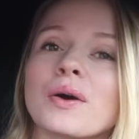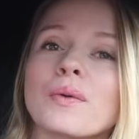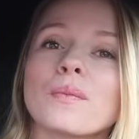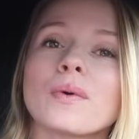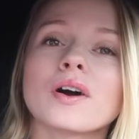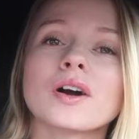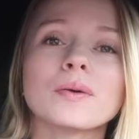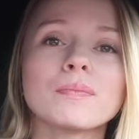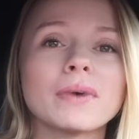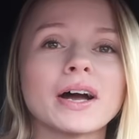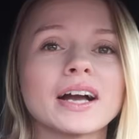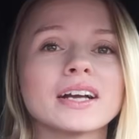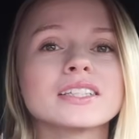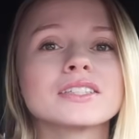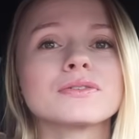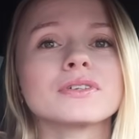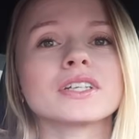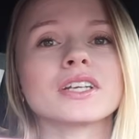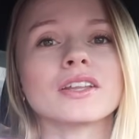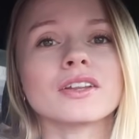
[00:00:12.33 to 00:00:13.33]
Welcome back
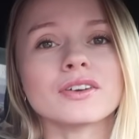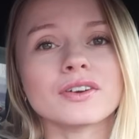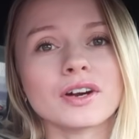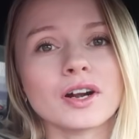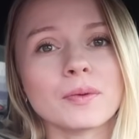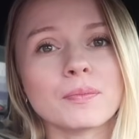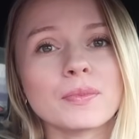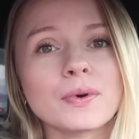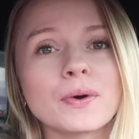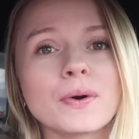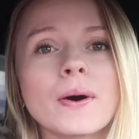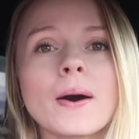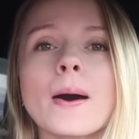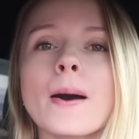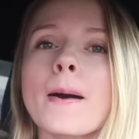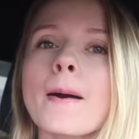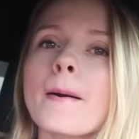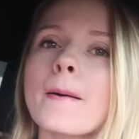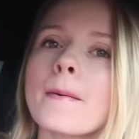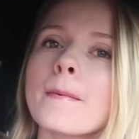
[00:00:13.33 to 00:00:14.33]
to another crumble
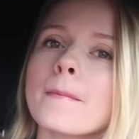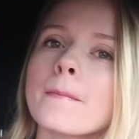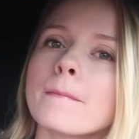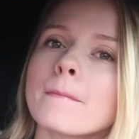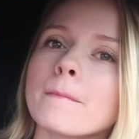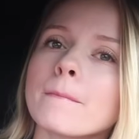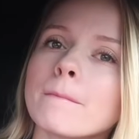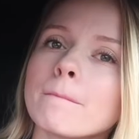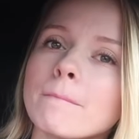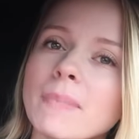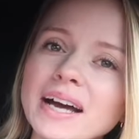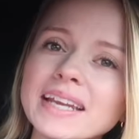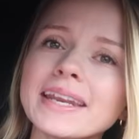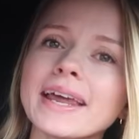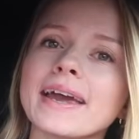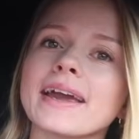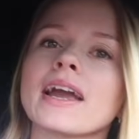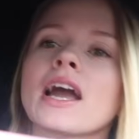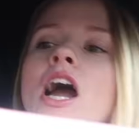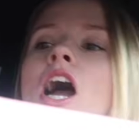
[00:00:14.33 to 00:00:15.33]

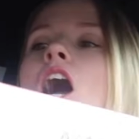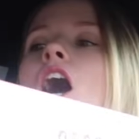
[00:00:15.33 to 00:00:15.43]
Monday.